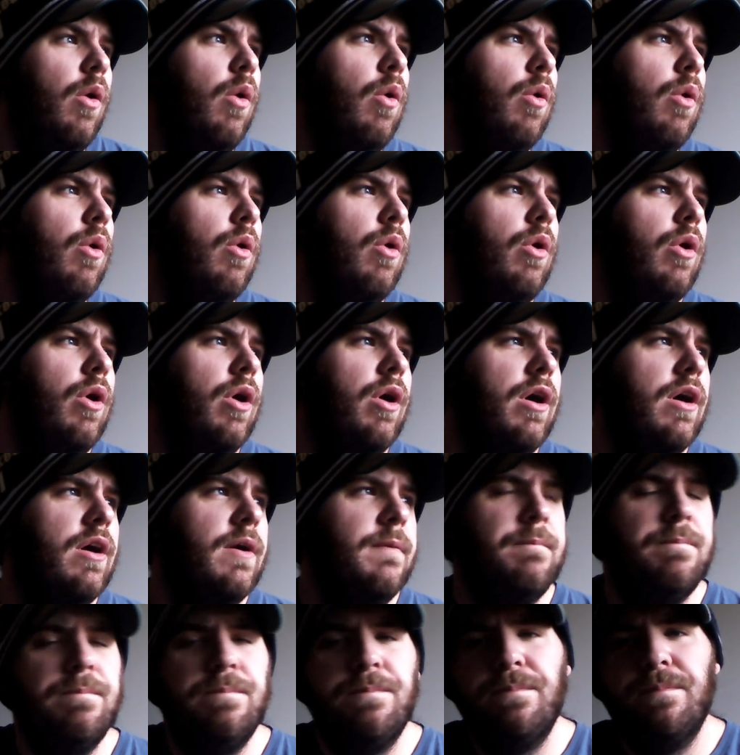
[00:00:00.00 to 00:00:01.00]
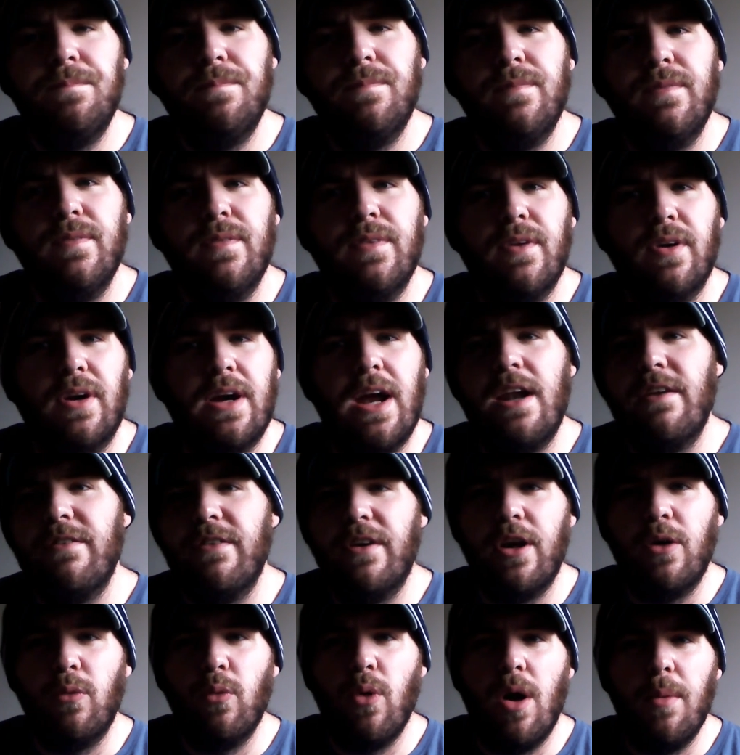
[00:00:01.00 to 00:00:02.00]
or they're kind
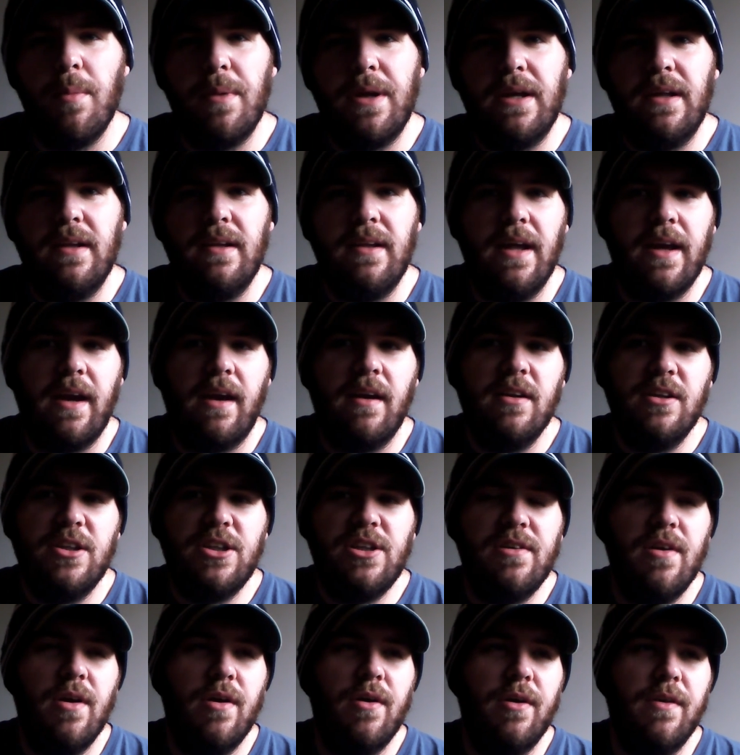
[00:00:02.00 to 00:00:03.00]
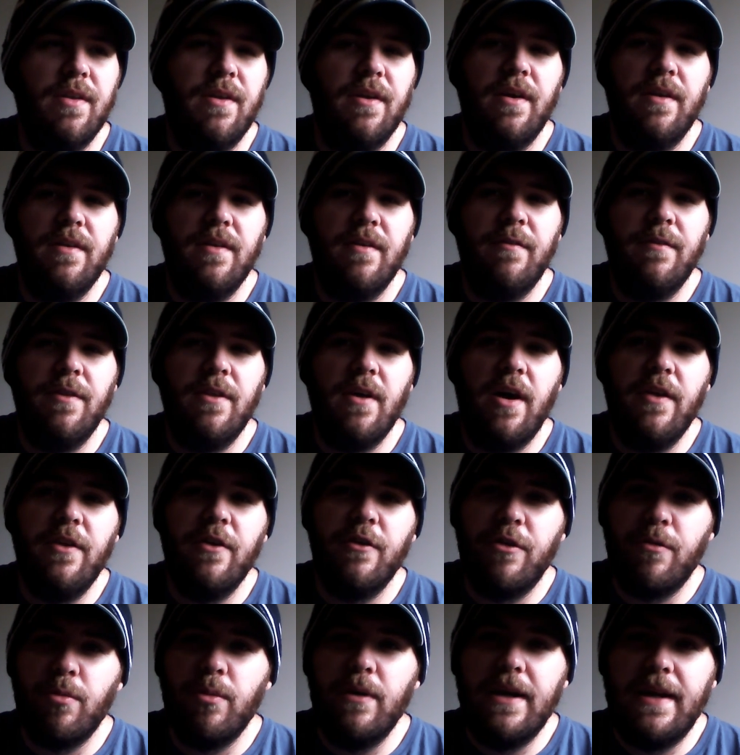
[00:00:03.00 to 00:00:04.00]
of underwhelming. Like the
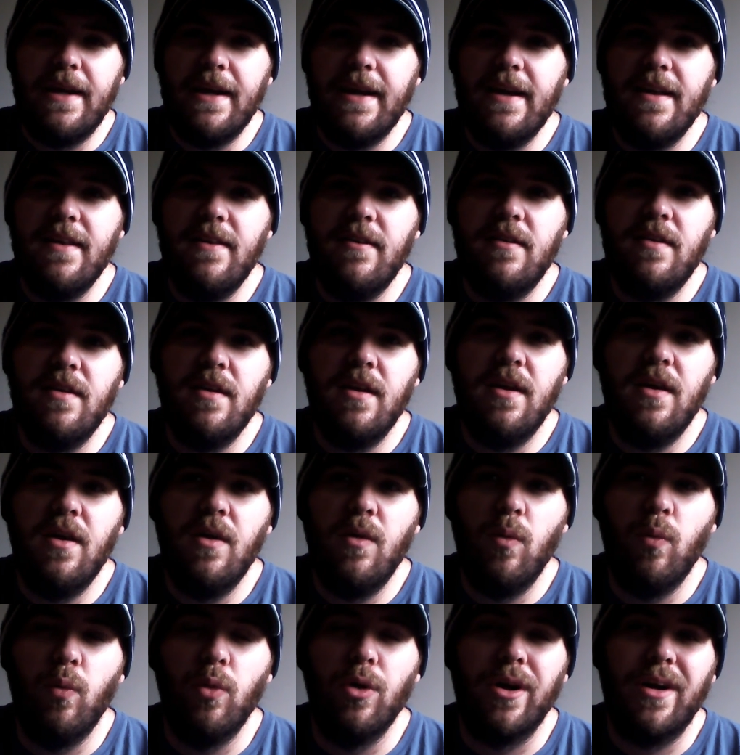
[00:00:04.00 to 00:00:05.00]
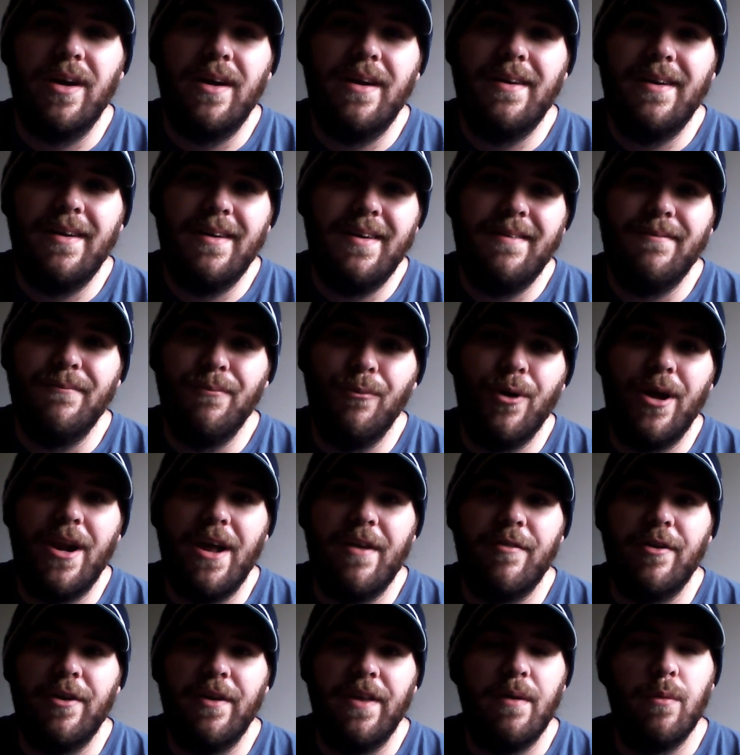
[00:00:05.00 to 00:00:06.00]
other three kids were
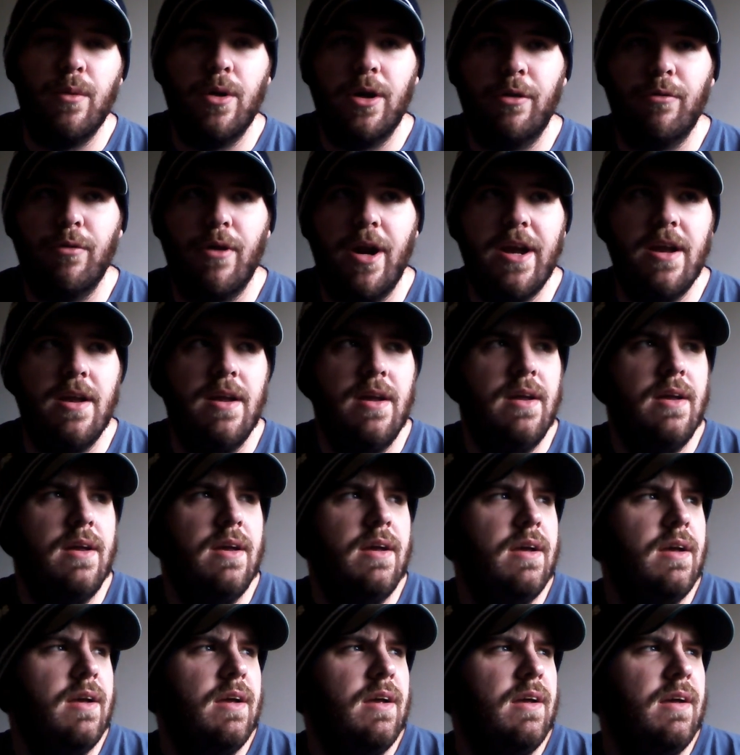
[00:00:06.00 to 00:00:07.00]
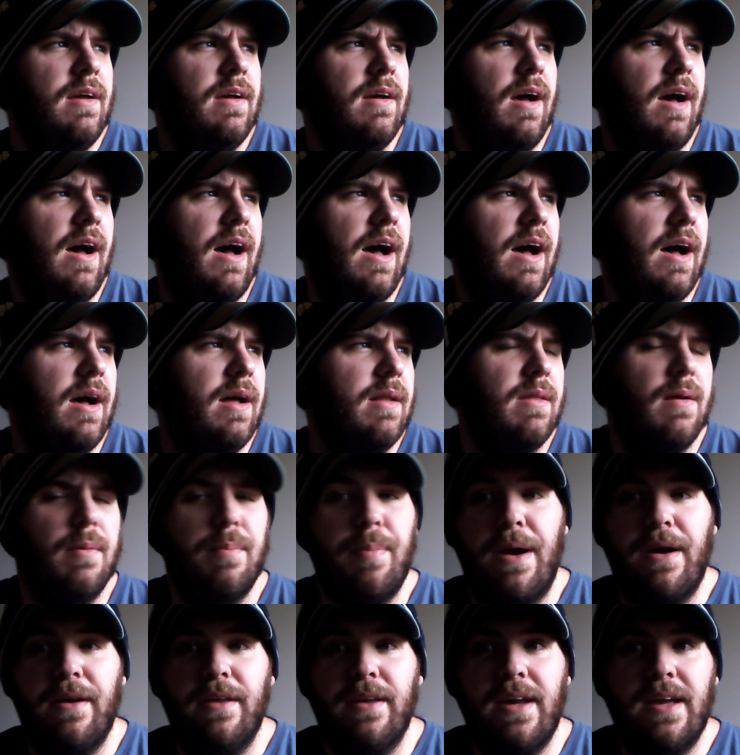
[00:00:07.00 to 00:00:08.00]
whatever, they weren't great.
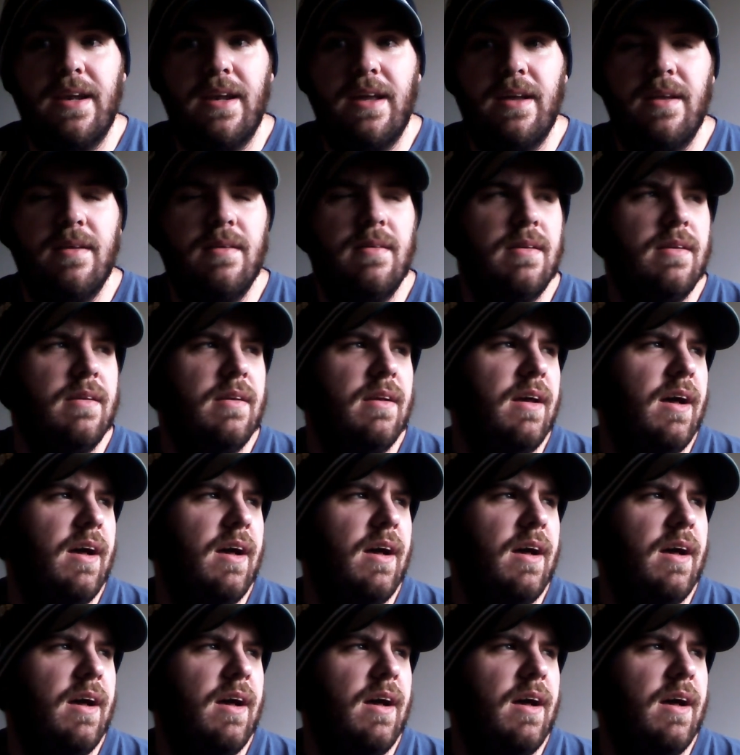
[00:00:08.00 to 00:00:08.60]
They're barely in it.